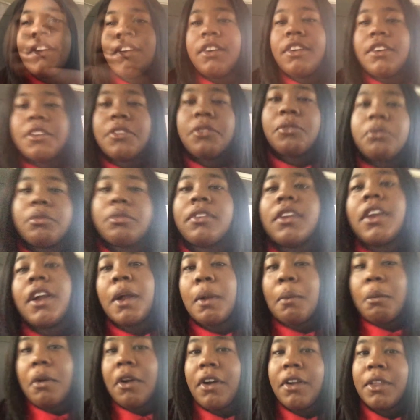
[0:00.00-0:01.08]
um,
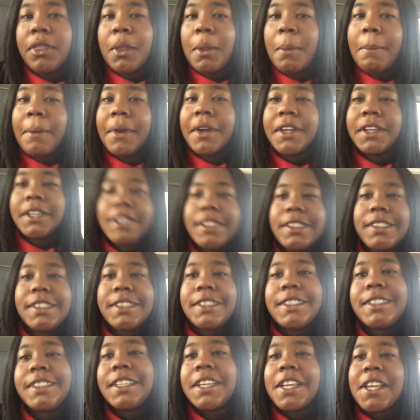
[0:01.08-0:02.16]
I'm on the
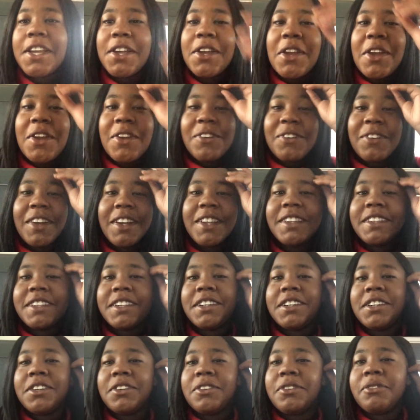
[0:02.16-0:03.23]
bus right
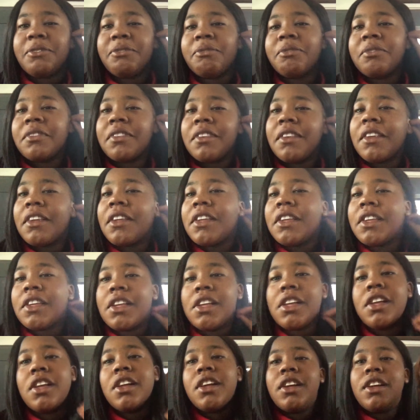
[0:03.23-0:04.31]
now. Oh yeah, she did
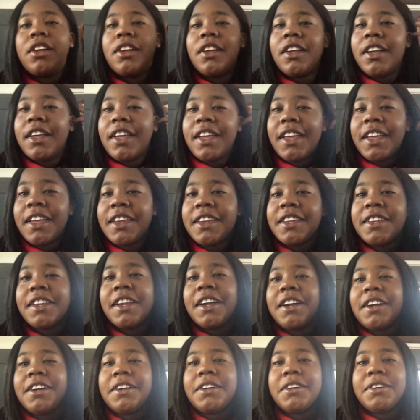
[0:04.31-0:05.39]
call him Frenchie. And
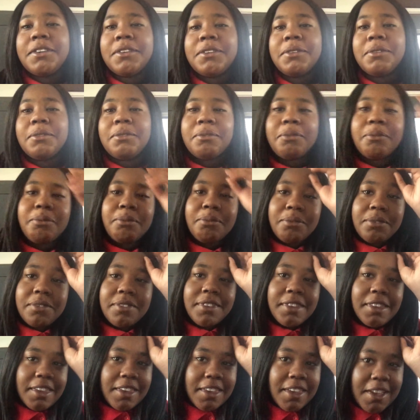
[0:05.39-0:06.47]
um,
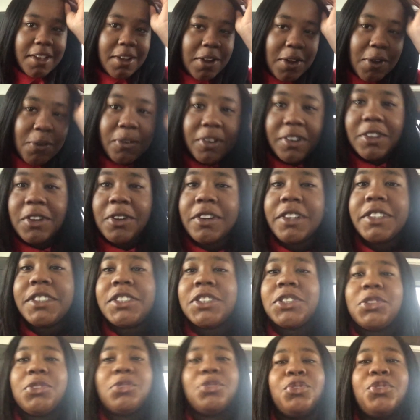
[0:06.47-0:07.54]
we're going
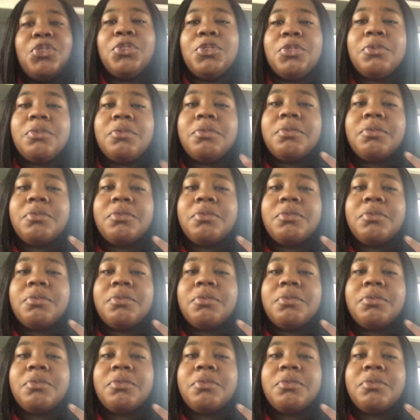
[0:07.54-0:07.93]
to um, school.